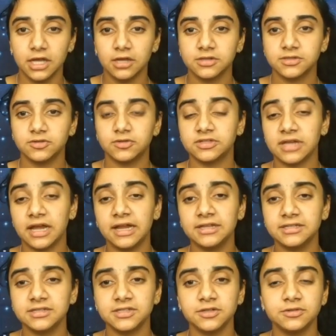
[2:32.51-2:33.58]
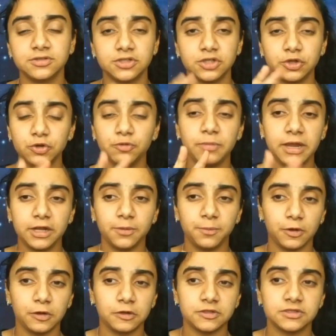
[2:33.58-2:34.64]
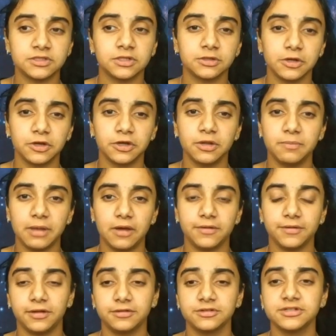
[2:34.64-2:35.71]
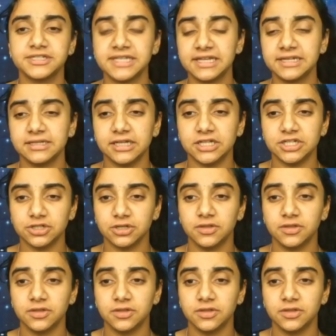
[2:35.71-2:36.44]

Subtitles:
So scientists use 2 main approaches to learn about and understand nature